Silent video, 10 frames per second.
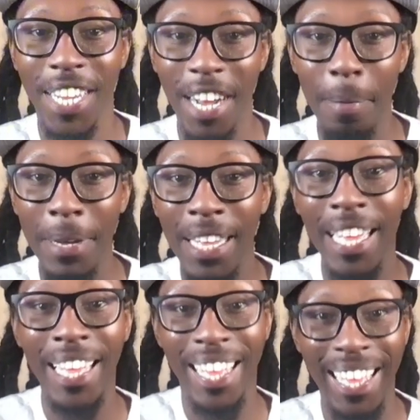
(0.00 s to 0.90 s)
coming.
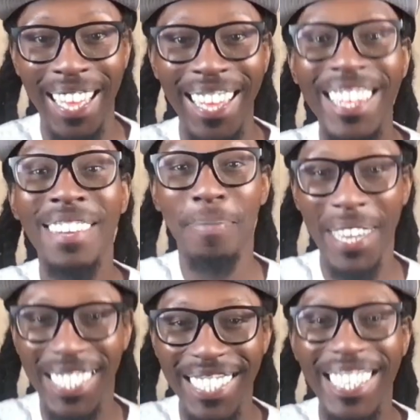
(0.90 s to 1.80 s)

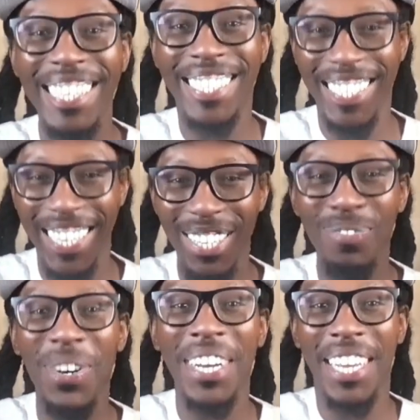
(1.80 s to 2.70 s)
Bet you didn't see this
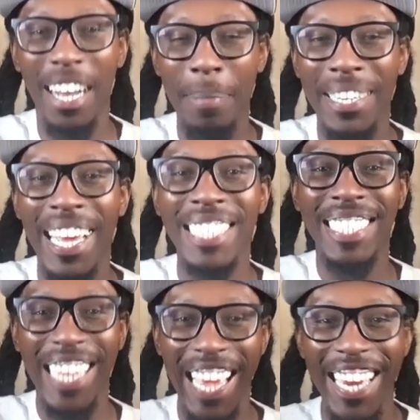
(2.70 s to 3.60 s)
one coming.
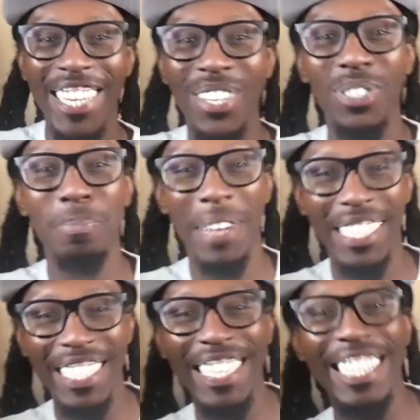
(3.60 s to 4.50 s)
Dyson Daniels,
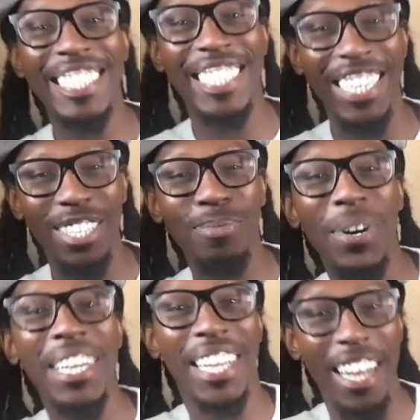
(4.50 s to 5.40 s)
bet you didn't see this
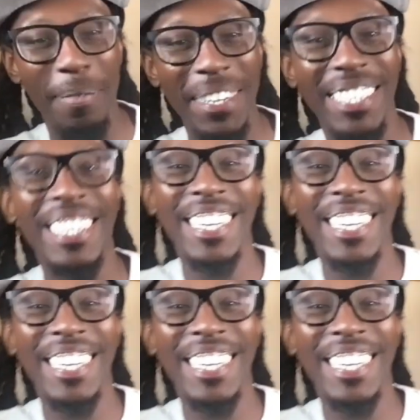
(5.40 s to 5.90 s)
one coming.